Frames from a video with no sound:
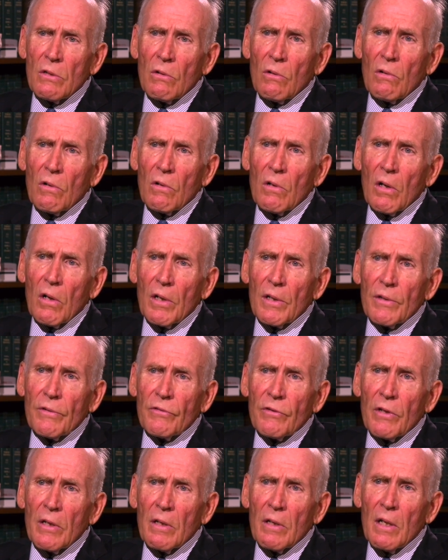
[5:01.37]
New
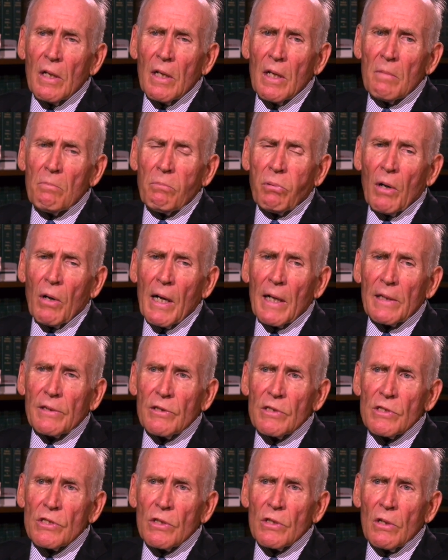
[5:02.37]
Orleans and
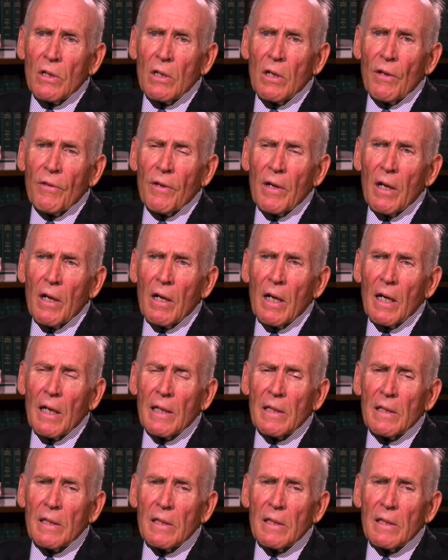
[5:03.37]
practice law there. I